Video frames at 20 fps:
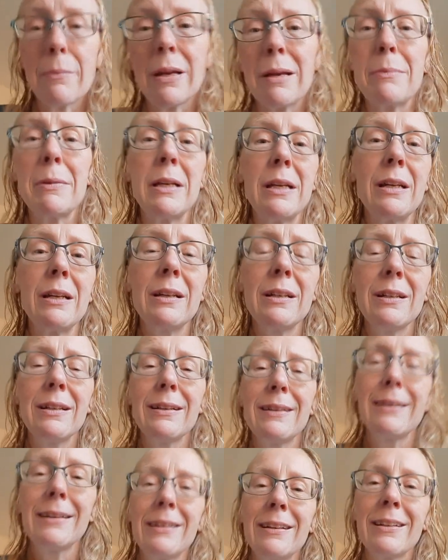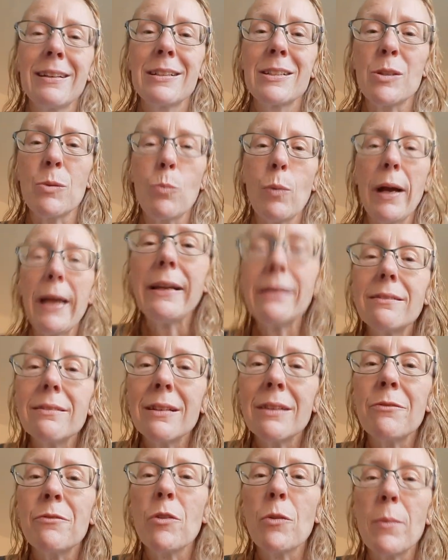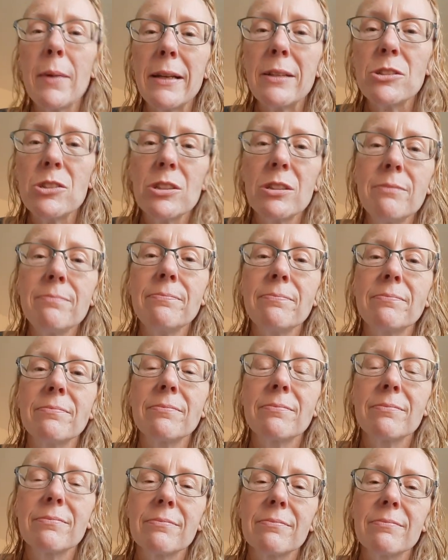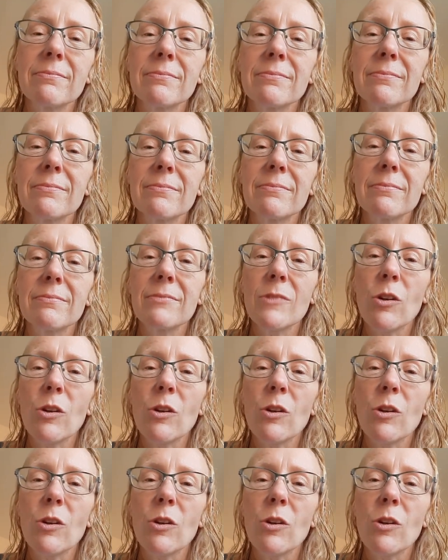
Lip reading: some weight, inflammation, chronic pain?